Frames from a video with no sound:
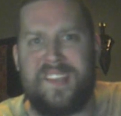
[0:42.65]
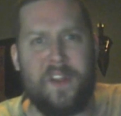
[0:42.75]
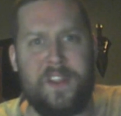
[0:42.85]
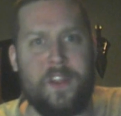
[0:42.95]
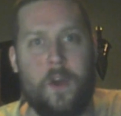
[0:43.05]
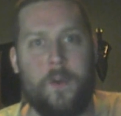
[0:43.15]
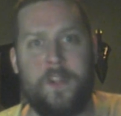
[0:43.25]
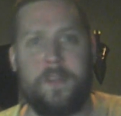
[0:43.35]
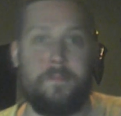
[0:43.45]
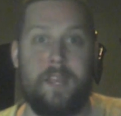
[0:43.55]
You know,
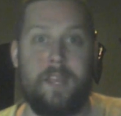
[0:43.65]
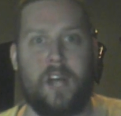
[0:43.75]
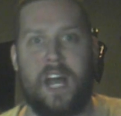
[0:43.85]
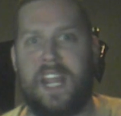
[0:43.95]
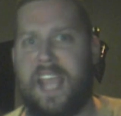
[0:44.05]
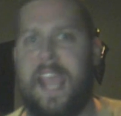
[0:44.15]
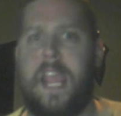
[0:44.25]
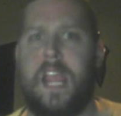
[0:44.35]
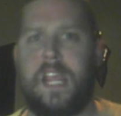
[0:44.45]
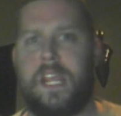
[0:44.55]
you can be like,
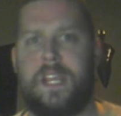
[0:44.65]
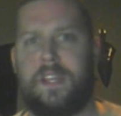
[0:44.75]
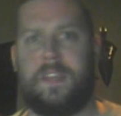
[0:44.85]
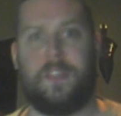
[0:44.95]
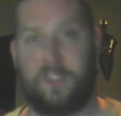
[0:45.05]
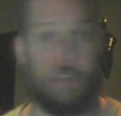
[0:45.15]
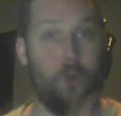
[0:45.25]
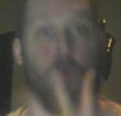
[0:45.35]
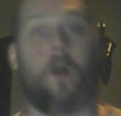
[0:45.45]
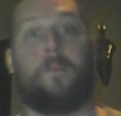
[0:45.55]
hey,
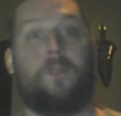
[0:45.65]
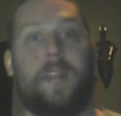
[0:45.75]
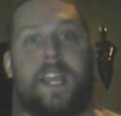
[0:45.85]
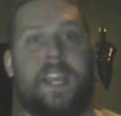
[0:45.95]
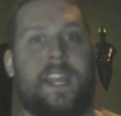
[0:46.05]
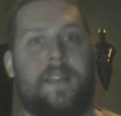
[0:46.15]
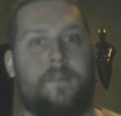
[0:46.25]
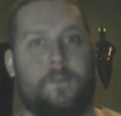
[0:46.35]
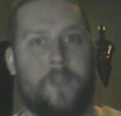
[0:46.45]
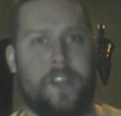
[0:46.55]
you are pretty,
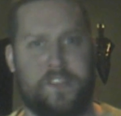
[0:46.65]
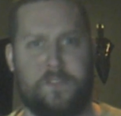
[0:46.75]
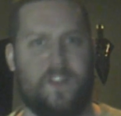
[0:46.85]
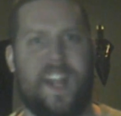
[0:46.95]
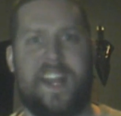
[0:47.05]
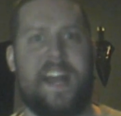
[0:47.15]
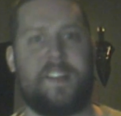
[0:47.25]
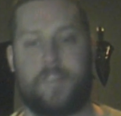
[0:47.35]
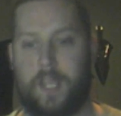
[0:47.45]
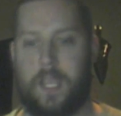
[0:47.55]
whereas you write it
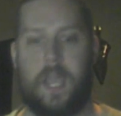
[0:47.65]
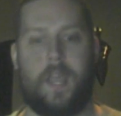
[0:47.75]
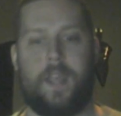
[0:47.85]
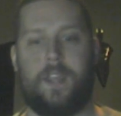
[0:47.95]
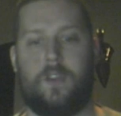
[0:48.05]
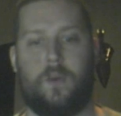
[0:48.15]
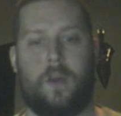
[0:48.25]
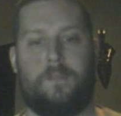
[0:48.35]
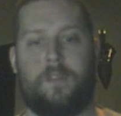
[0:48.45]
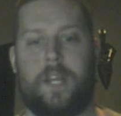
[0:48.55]
down, it's like, hey, you
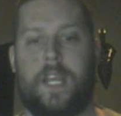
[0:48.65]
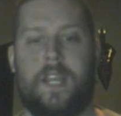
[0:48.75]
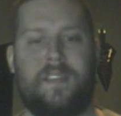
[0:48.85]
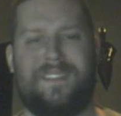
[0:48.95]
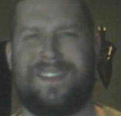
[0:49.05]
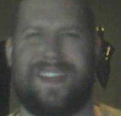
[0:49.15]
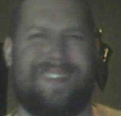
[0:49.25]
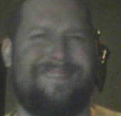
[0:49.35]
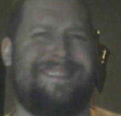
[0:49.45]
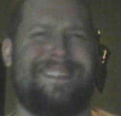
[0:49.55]
are pretty. It's
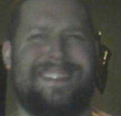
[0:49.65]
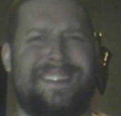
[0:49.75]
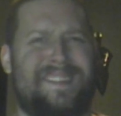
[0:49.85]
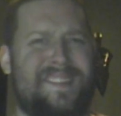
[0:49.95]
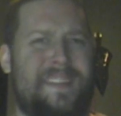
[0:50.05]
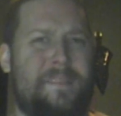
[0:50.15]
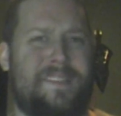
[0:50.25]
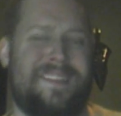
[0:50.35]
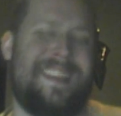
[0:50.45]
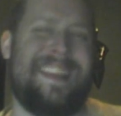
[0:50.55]
like, it doesn't say
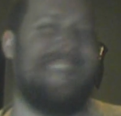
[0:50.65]
this.